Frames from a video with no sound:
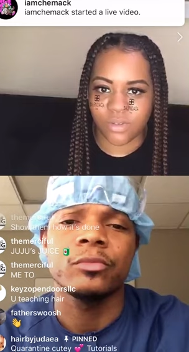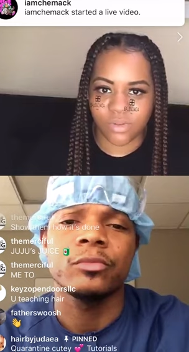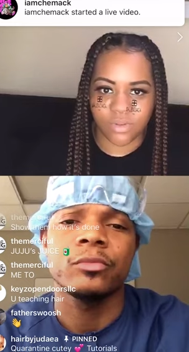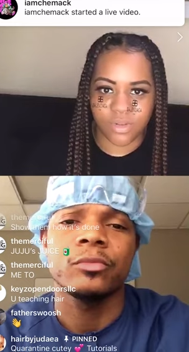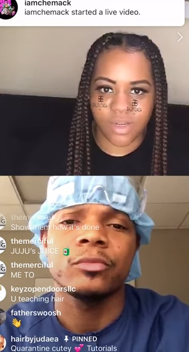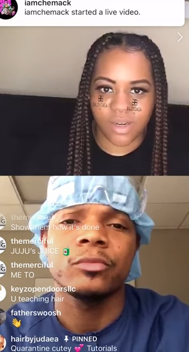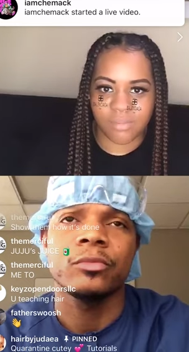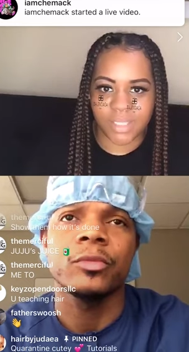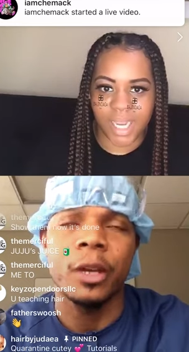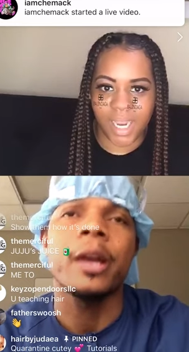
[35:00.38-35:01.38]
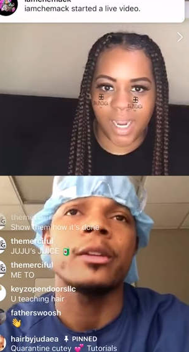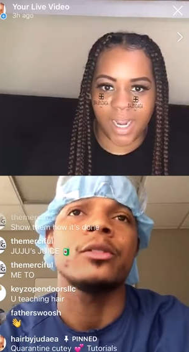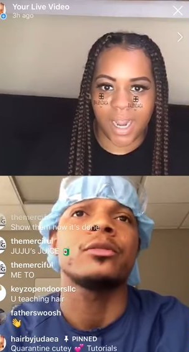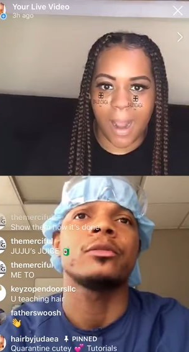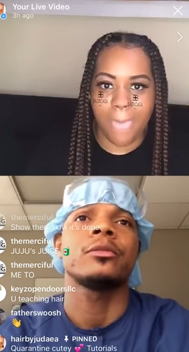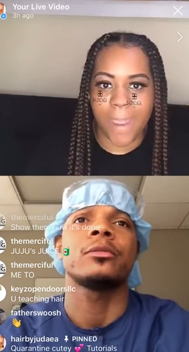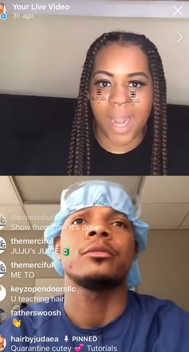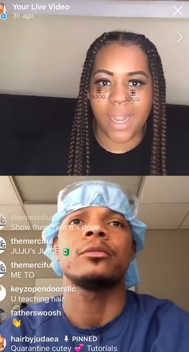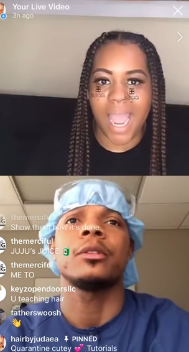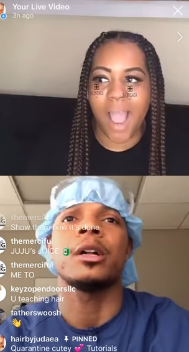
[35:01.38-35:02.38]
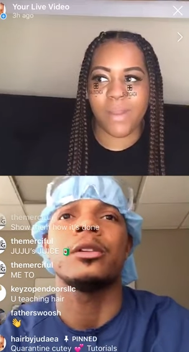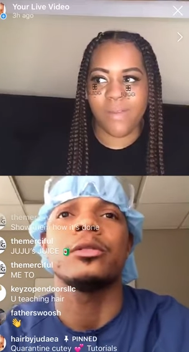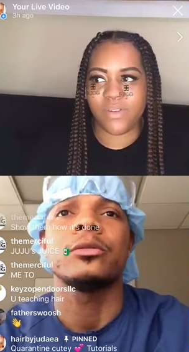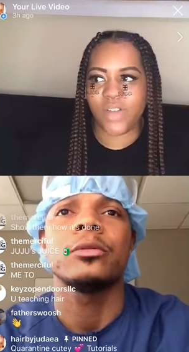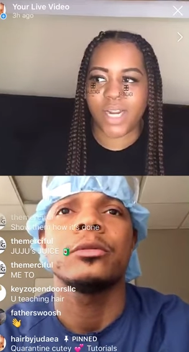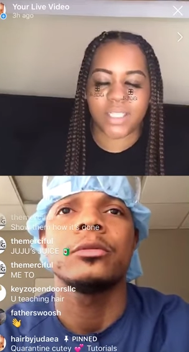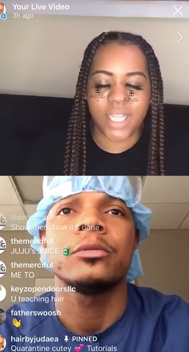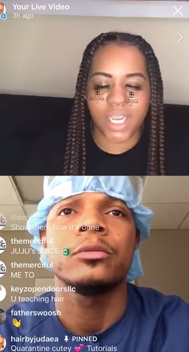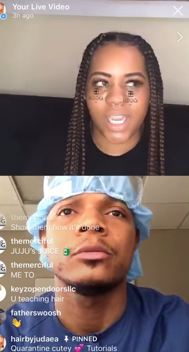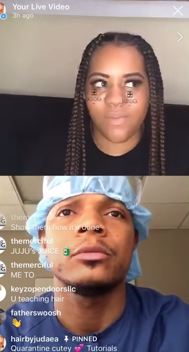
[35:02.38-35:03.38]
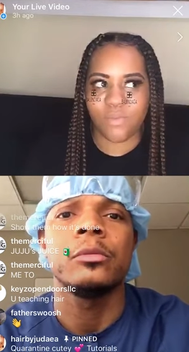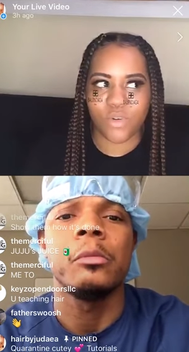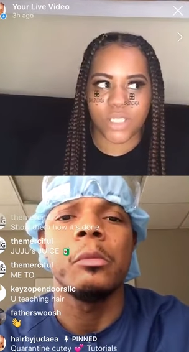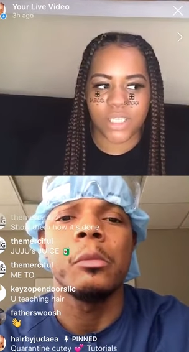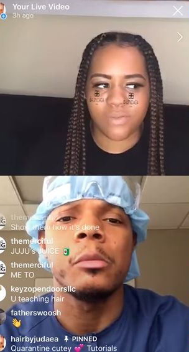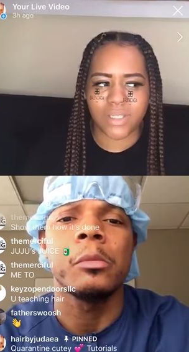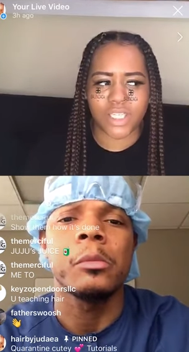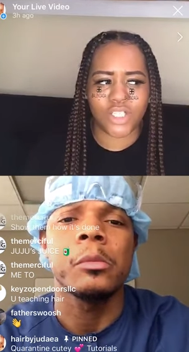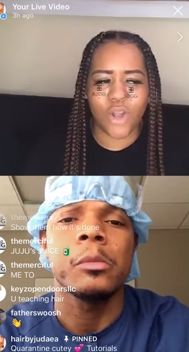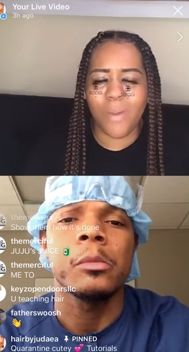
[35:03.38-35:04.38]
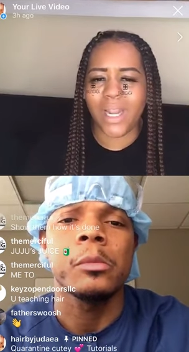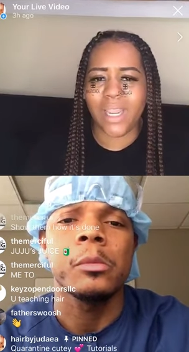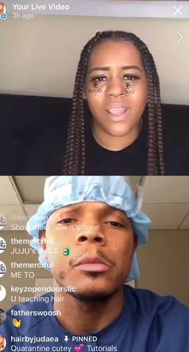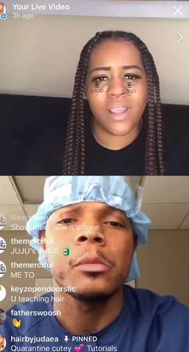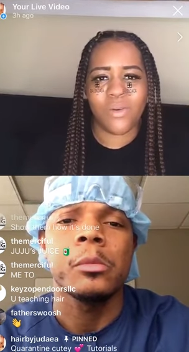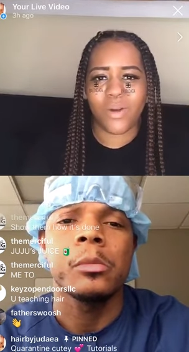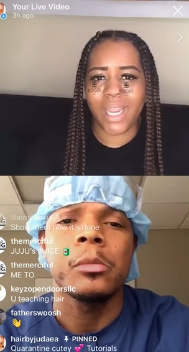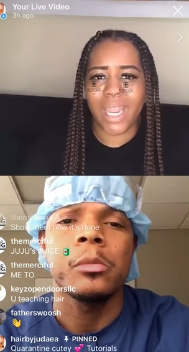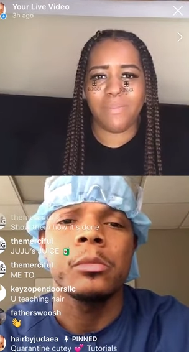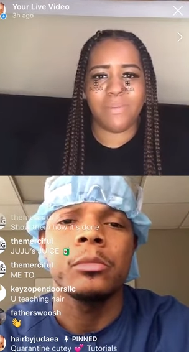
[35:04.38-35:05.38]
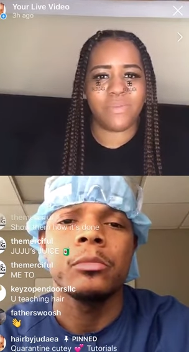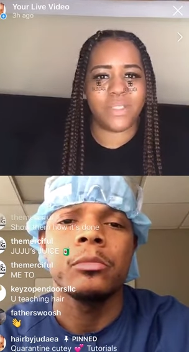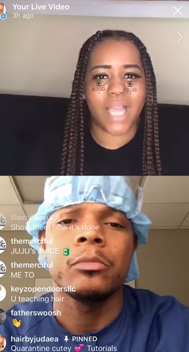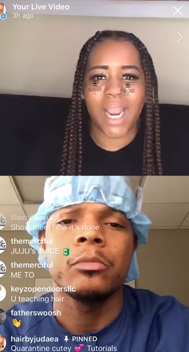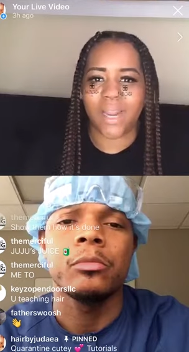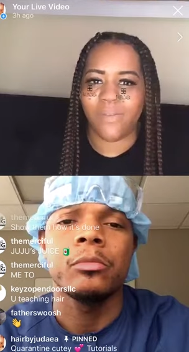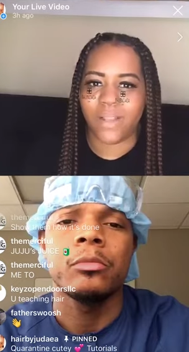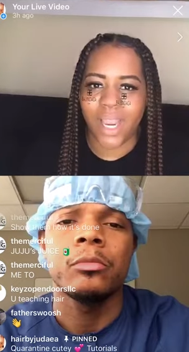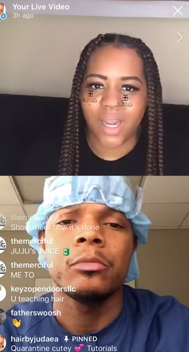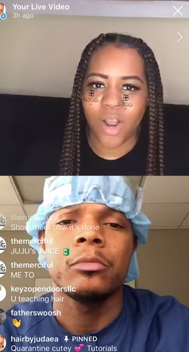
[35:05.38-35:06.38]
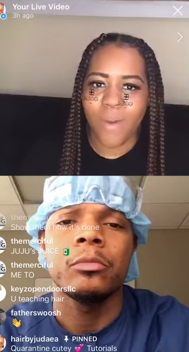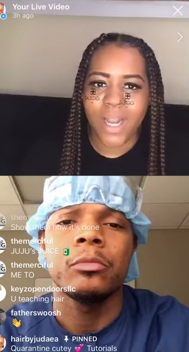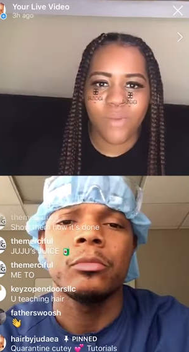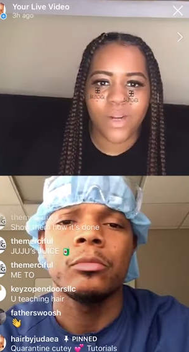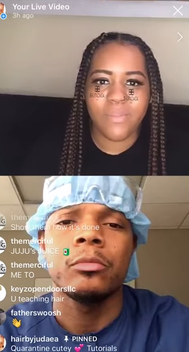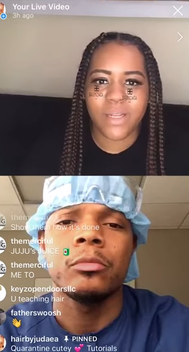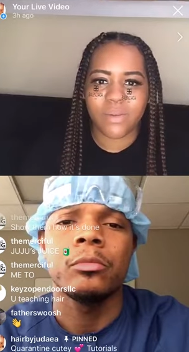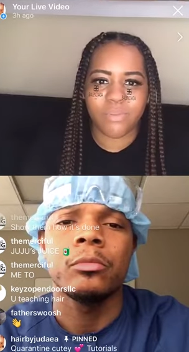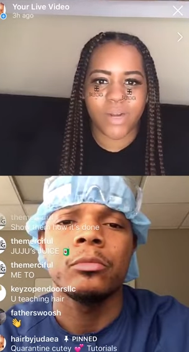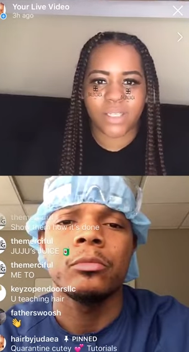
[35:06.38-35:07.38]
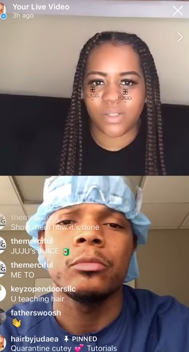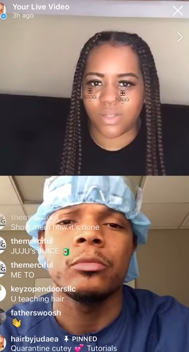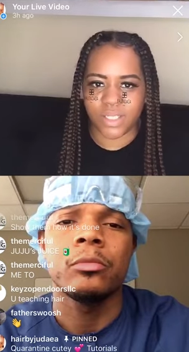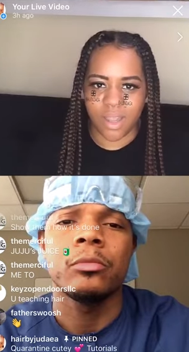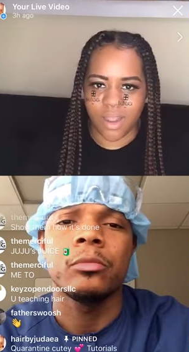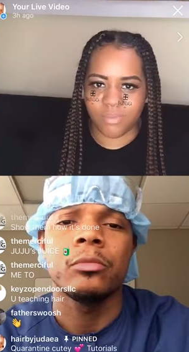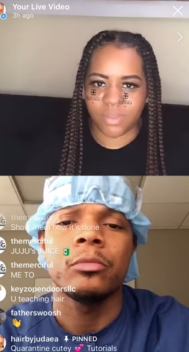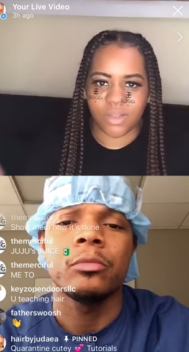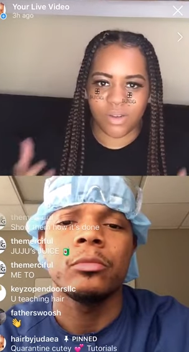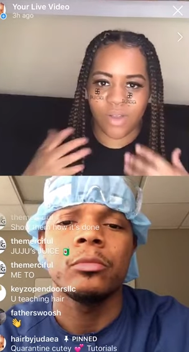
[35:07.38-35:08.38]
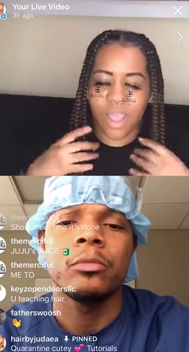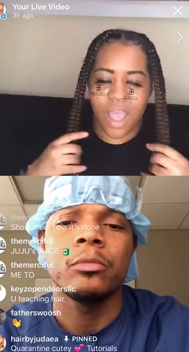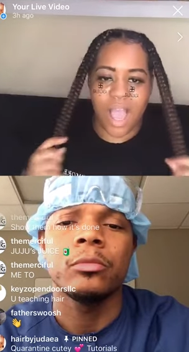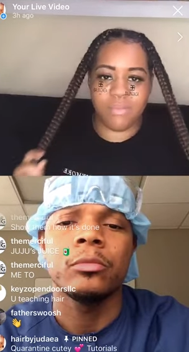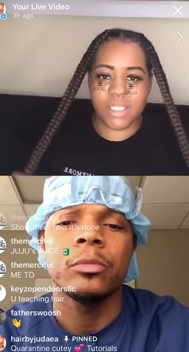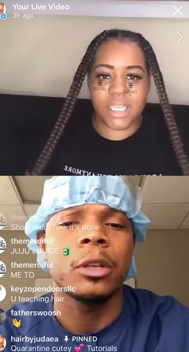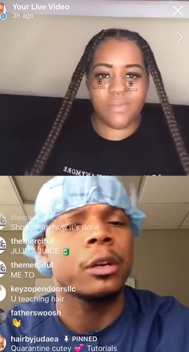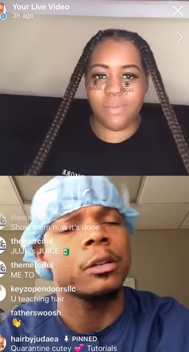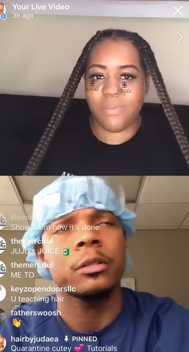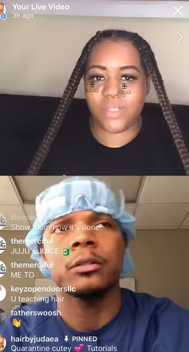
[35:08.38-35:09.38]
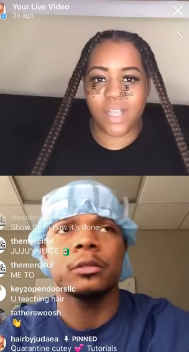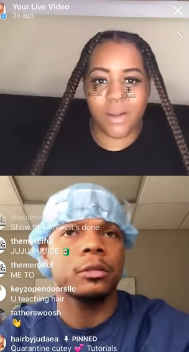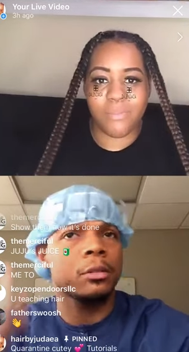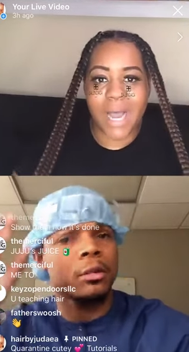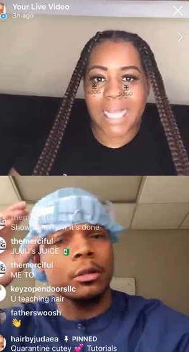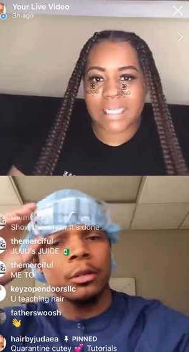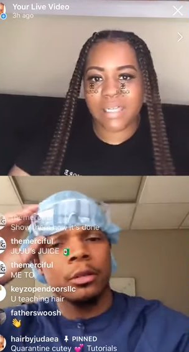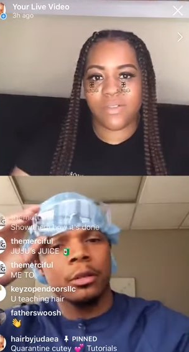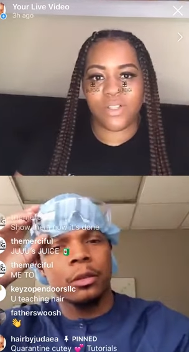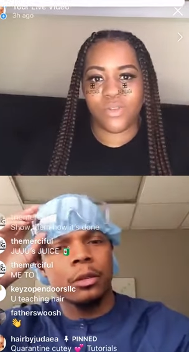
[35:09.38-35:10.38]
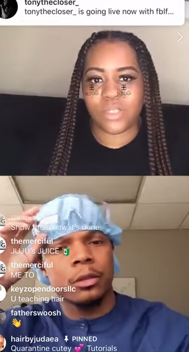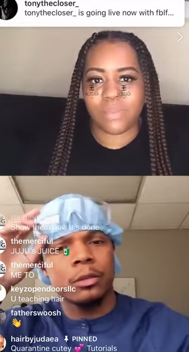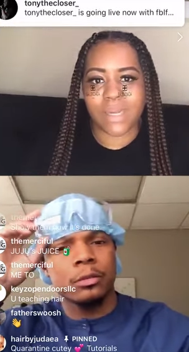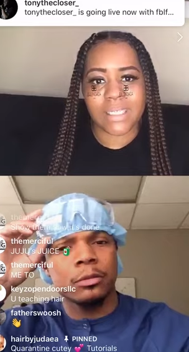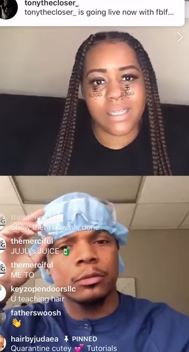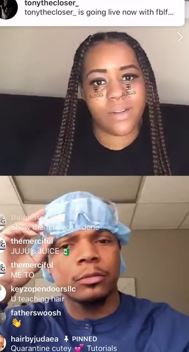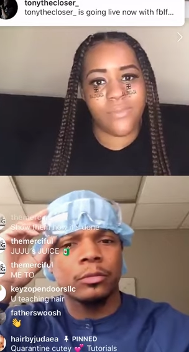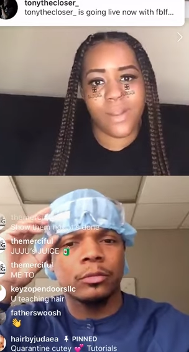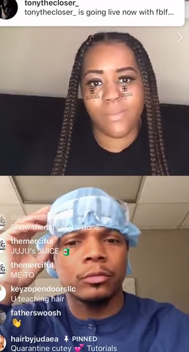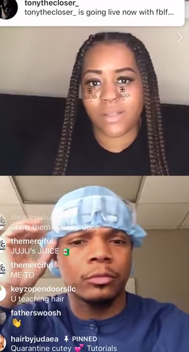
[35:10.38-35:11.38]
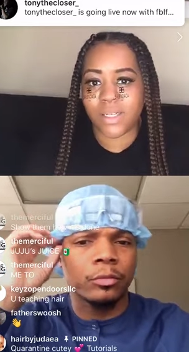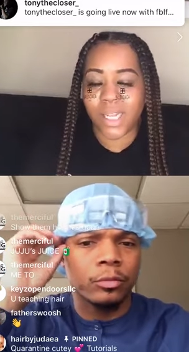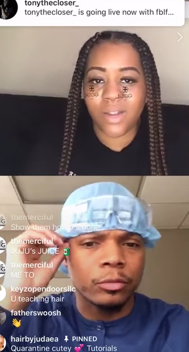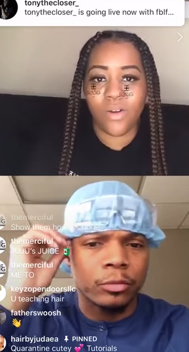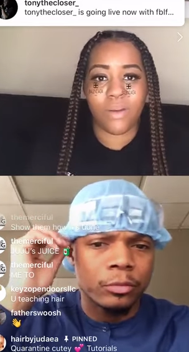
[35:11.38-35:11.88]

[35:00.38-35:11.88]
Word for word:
Speaker 1: You know what I'm saying? Yeah, I know. And now I'm even trying to take it even more serious because nobody want to hear people dying every day. Nobody want to be depressed all the time. So I'm just giving no. people something positive to do, especially the females, because they call on my